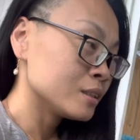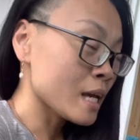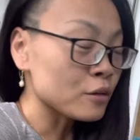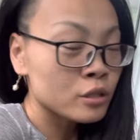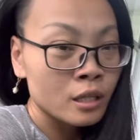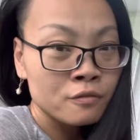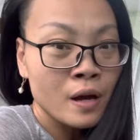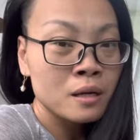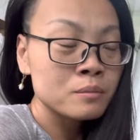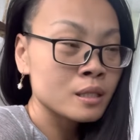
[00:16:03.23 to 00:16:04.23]
yeah, you can
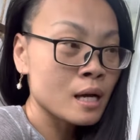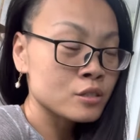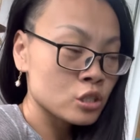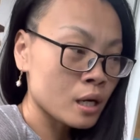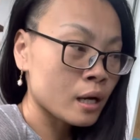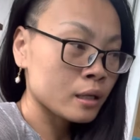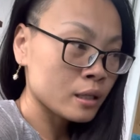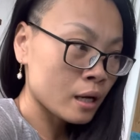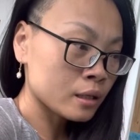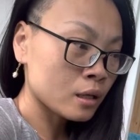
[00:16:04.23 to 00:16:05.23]
find me at Gina
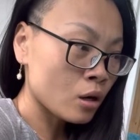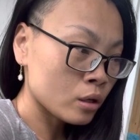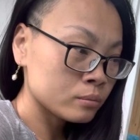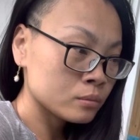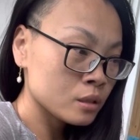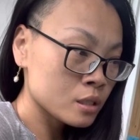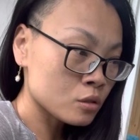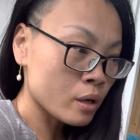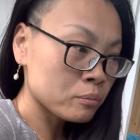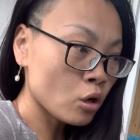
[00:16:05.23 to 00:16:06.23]
Anayana on
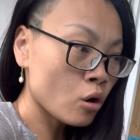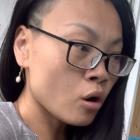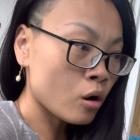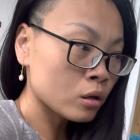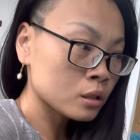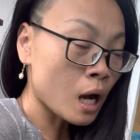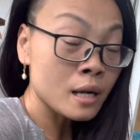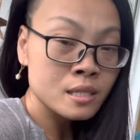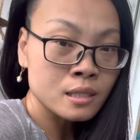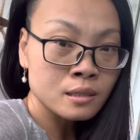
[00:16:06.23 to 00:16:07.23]
Instagram or
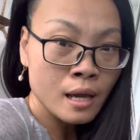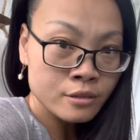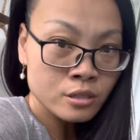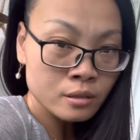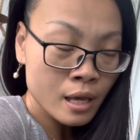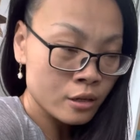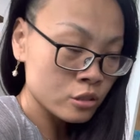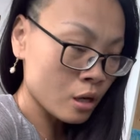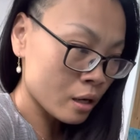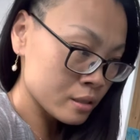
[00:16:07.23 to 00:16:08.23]
Goddess Intention.
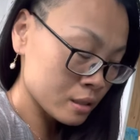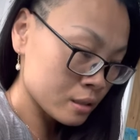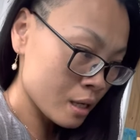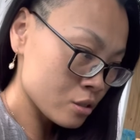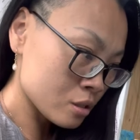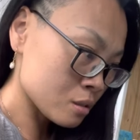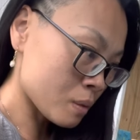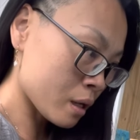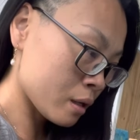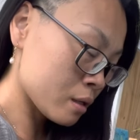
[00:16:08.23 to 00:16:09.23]
Actually, Goddess Intention is
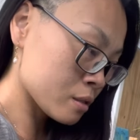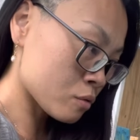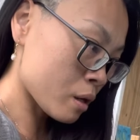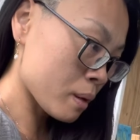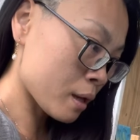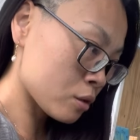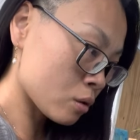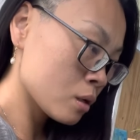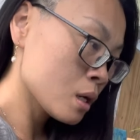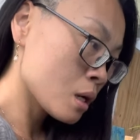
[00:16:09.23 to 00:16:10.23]
my Instagram
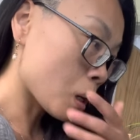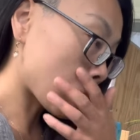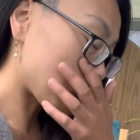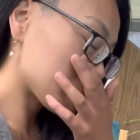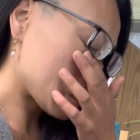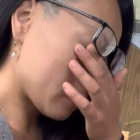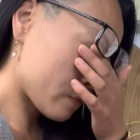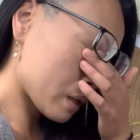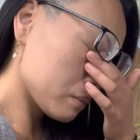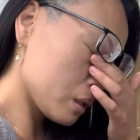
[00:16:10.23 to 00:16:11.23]
handle. Uh, you can
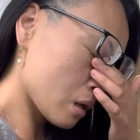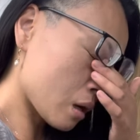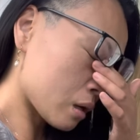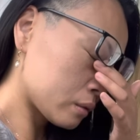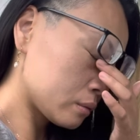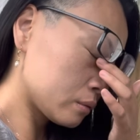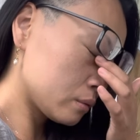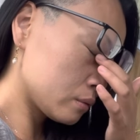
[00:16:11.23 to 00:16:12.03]
find me on